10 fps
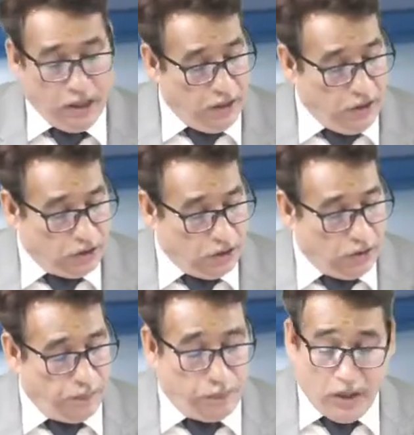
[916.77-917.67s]

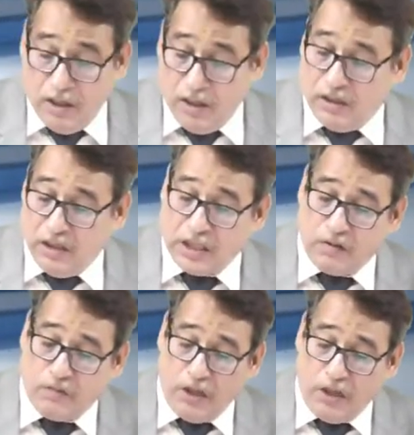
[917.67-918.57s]
So this
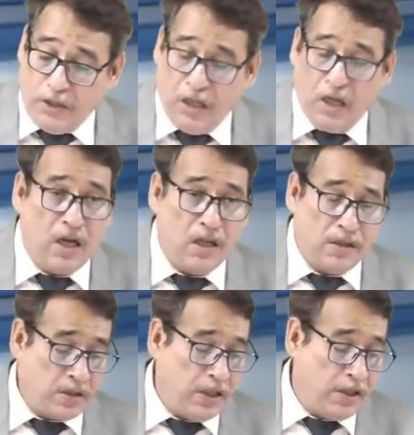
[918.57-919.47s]
will be our
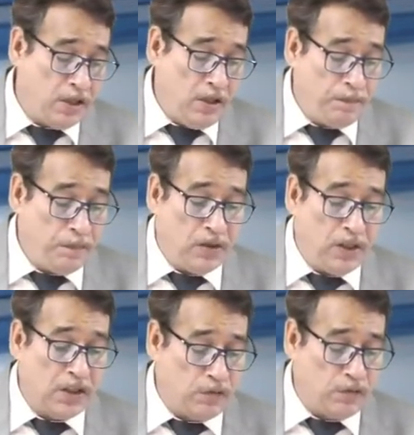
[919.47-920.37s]
strategy.
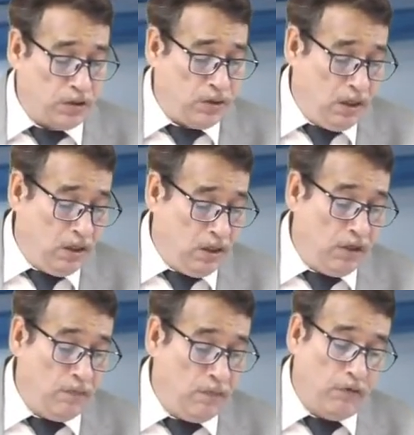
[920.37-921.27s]
This will
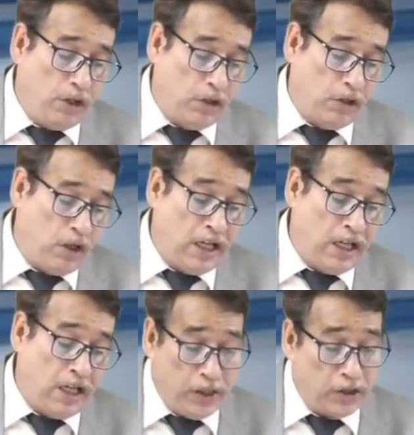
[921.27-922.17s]
be what we call our
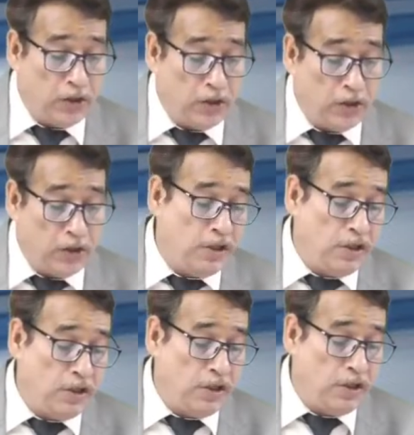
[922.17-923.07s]
methodology, you
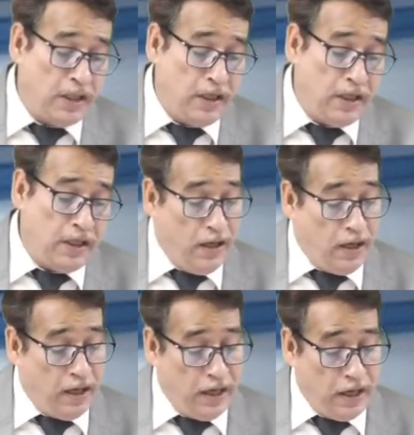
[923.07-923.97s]
can say.
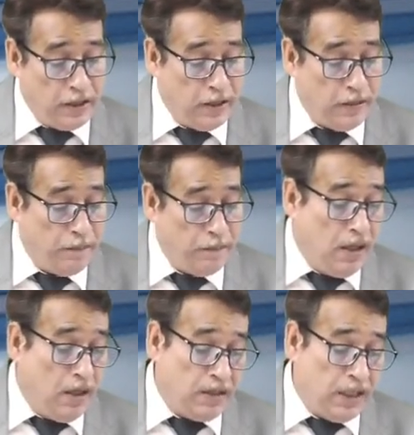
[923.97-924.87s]
And
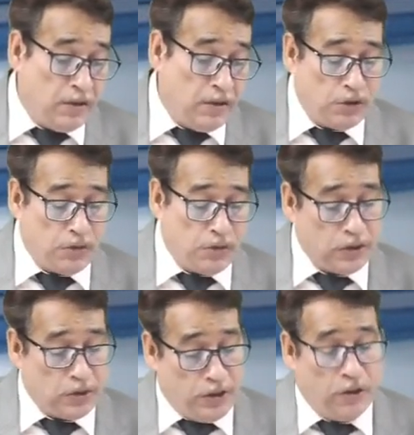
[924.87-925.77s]
then
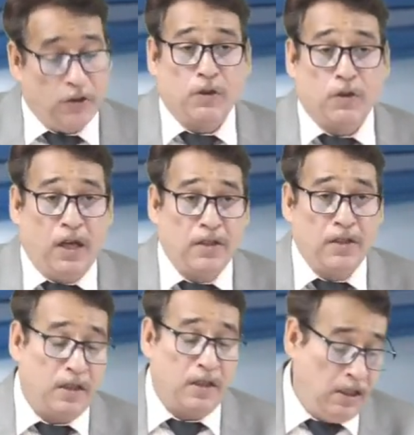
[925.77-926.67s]
student also asks,
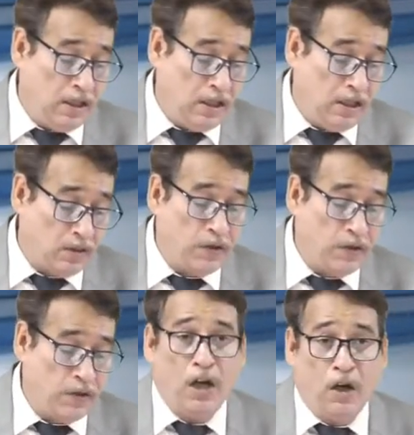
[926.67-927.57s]
in case of doubt,
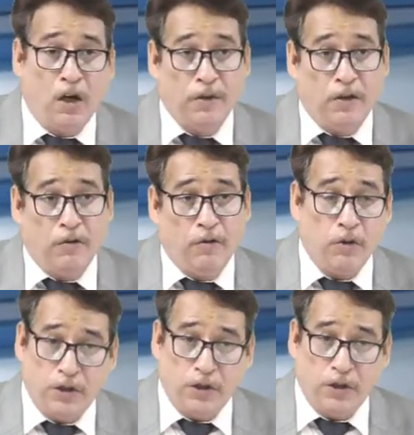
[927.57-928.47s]
how we are going
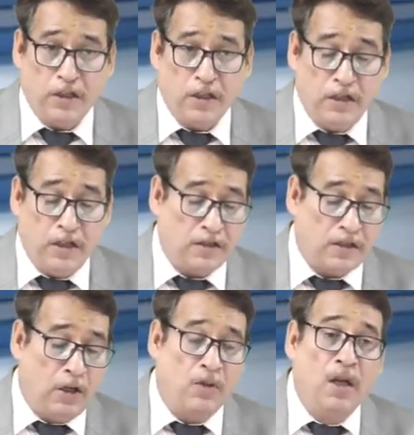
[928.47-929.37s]
to get it erased
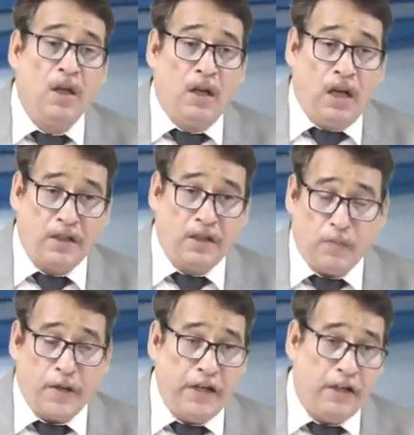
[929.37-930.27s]
out. I take
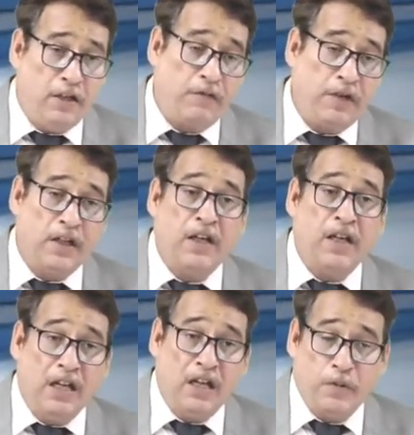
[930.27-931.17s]
pride in the fact that
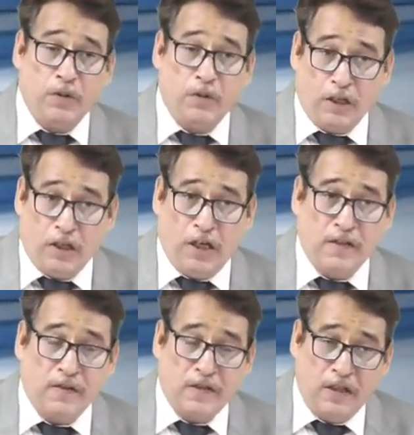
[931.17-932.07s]
I happen to be the
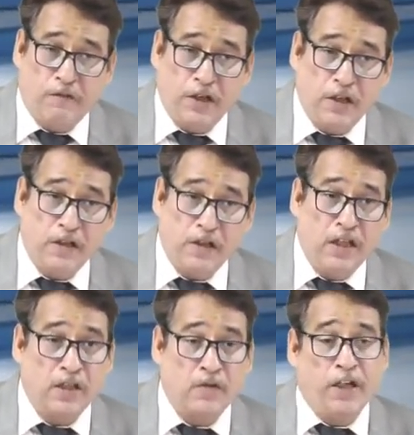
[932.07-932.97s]
largest selling faculty
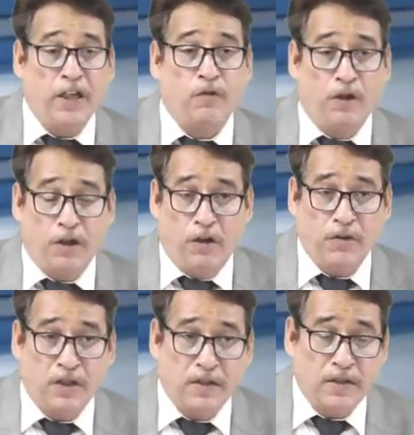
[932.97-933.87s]
as far as for accounts
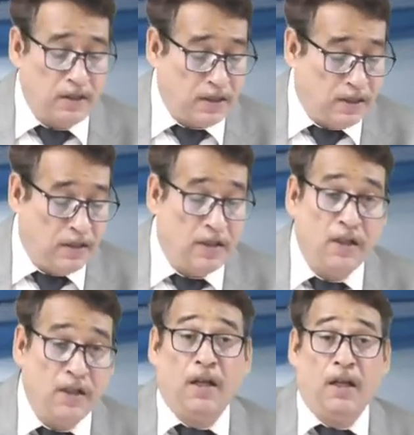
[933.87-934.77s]
is concerned,
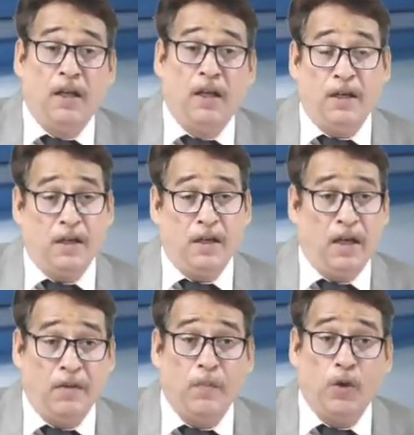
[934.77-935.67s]
and
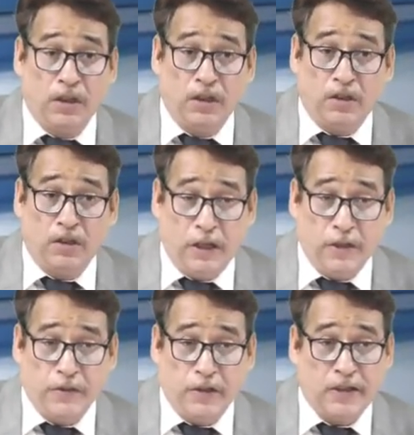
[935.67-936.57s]
having more than
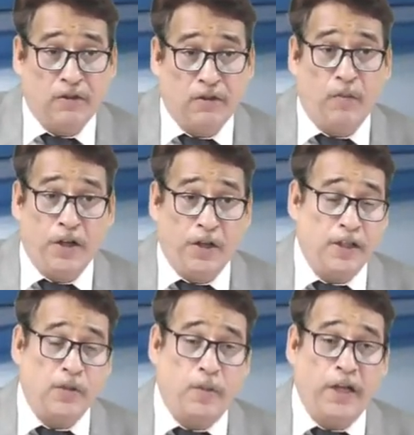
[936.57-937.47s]
3,000 students. But in
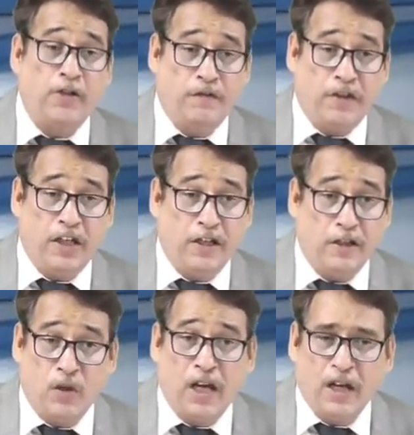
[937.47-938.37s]
spite of that,
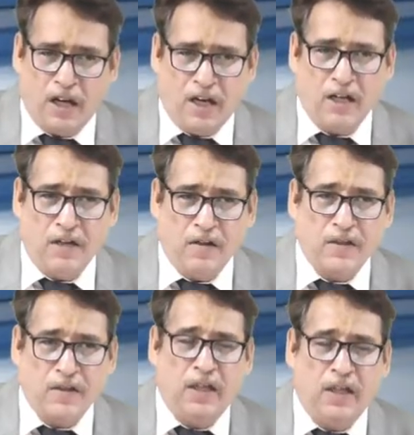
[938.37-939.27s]
actually I hardly
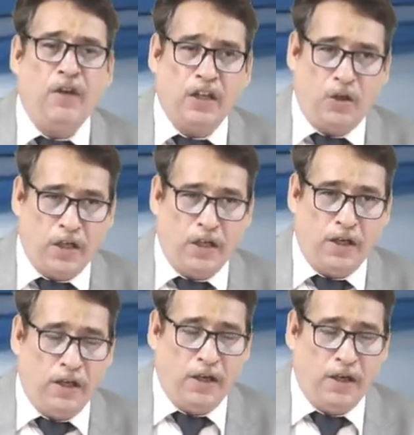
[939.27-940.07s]
receive any query.